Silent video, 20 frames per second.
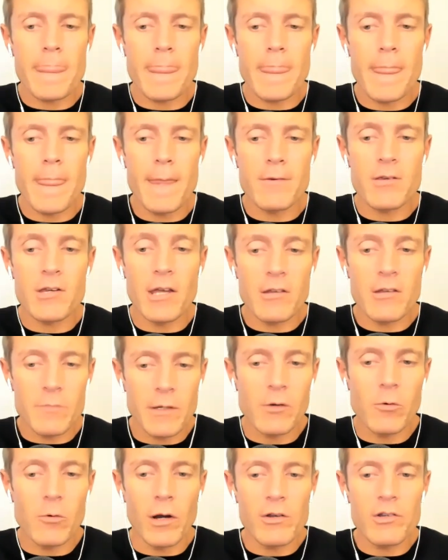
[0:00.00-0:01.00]
she asked me
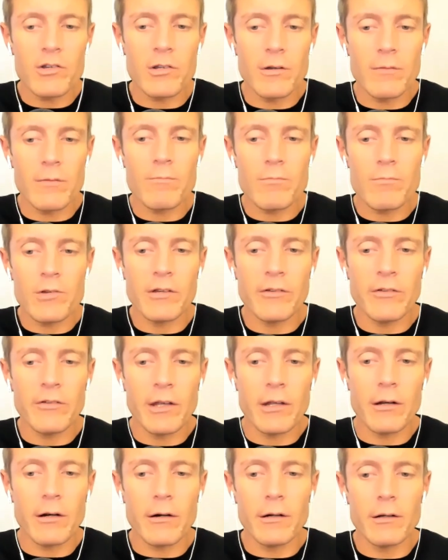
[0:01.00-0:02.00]
a question. She
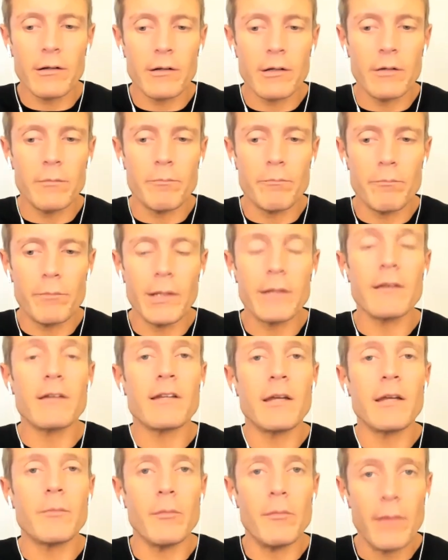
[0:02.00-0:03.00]
said, "Are you being the
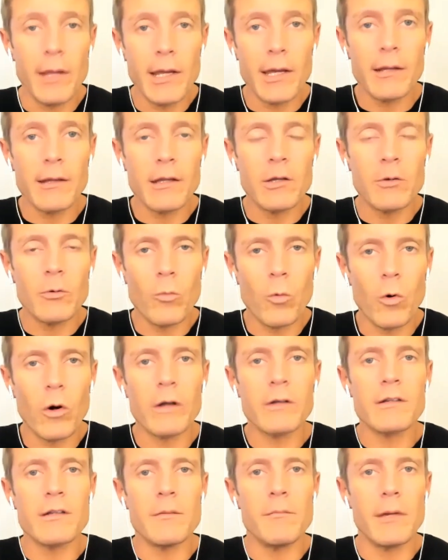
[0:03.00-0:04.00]
type of man that you'd
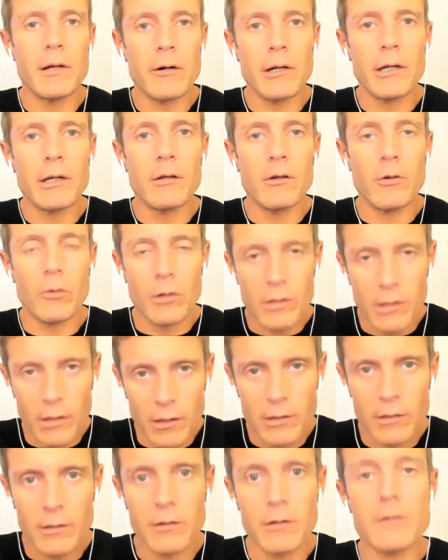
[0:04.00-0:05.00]
want to marry your
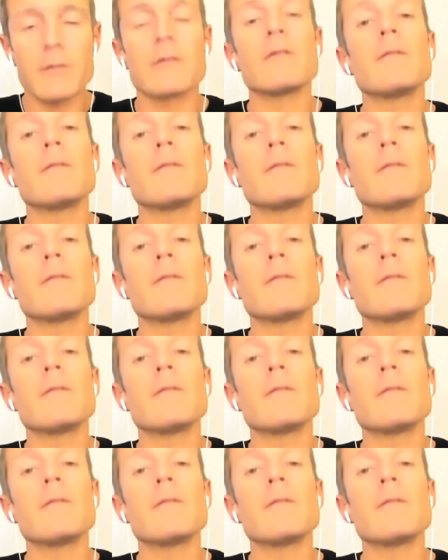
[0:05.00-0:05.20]
daughters?"